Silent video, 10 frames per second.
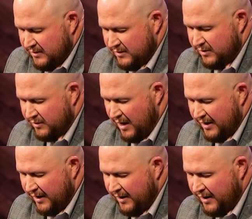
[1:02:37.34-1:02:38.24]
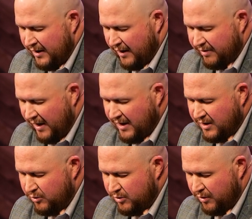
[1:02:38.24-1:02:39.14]
So, God, I, I
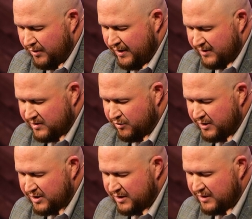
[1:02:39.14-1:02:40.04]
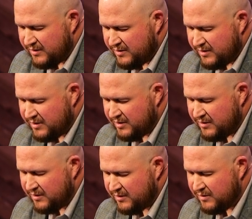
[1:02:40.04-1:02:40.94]
thank you, Lord, that as Christians,
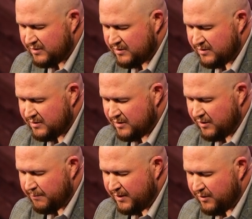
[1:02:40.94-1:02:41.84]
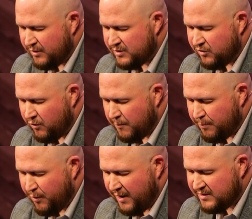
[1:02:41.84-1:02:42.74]
there have been those who have
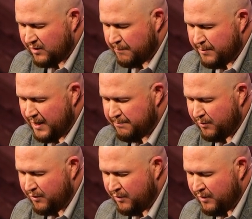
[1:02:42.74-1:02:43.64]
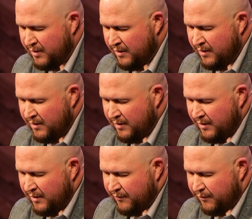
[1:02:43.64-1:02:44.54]
oppressed our people
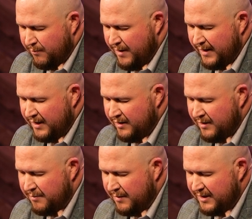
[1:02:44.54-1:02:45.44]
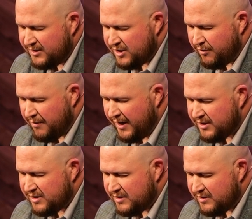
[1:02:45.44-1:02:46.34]
for many, many
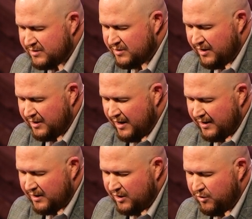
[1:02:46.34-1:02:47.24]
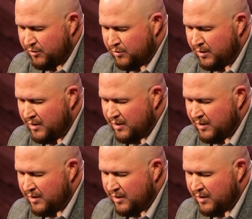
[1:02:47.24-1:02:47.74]
generations, and yet you